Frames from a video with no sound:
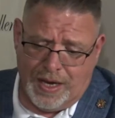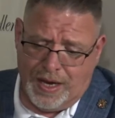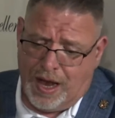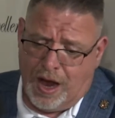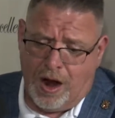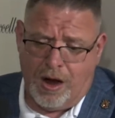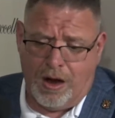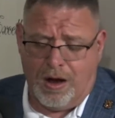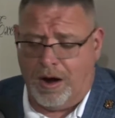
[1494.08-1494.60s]

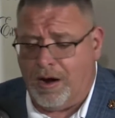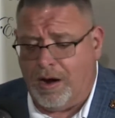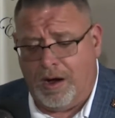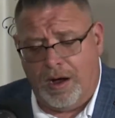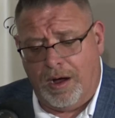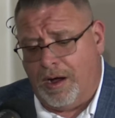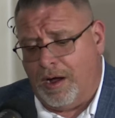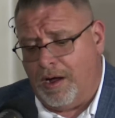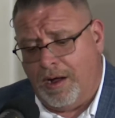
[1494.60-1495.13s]
our
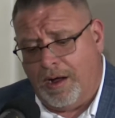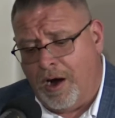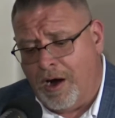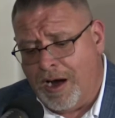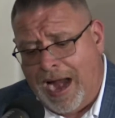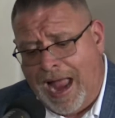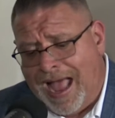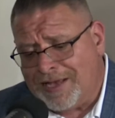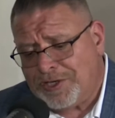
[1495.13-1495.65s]

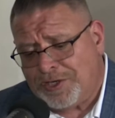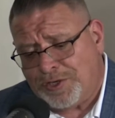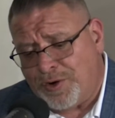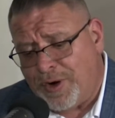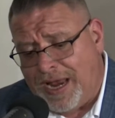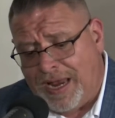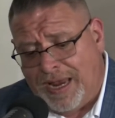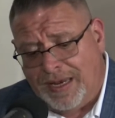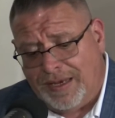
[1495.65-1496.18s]
our
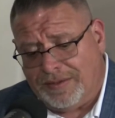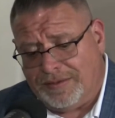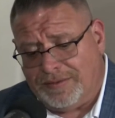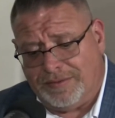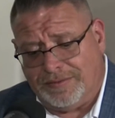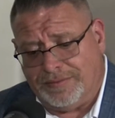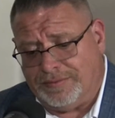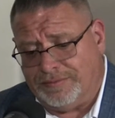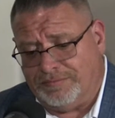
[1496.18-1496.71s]
ashtray.
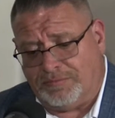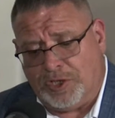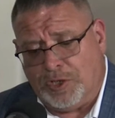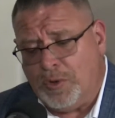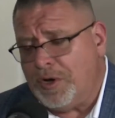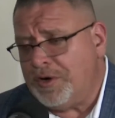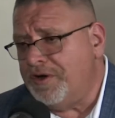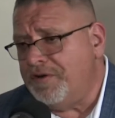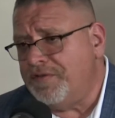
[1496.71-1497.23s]

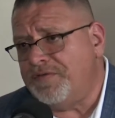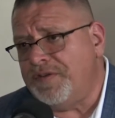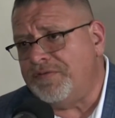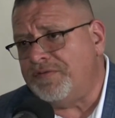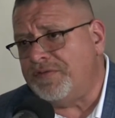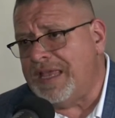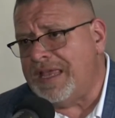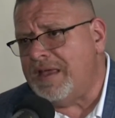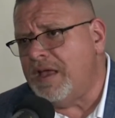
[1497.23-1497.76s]

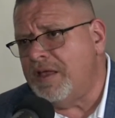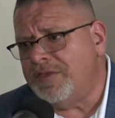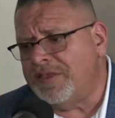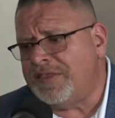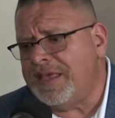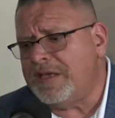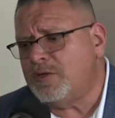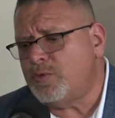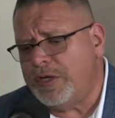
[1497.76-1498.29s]
250. The
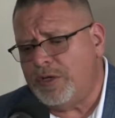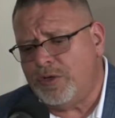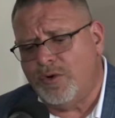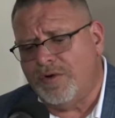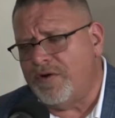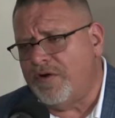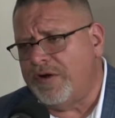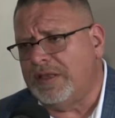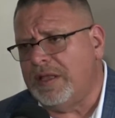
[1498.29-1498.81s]
things we do are
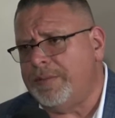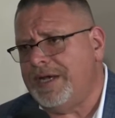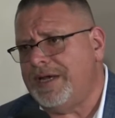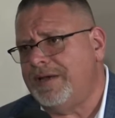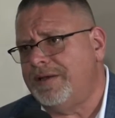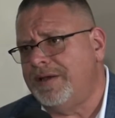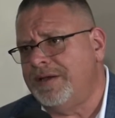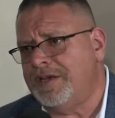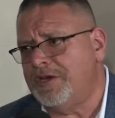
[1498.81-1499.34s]
very limited
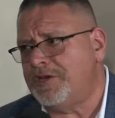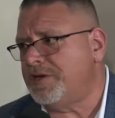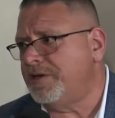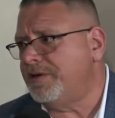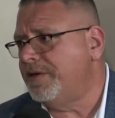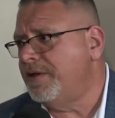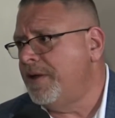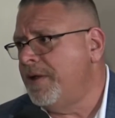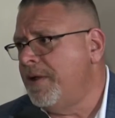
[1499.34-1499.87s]
edition.
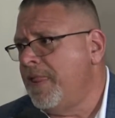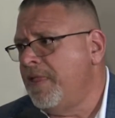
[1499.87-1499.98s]
Yeah.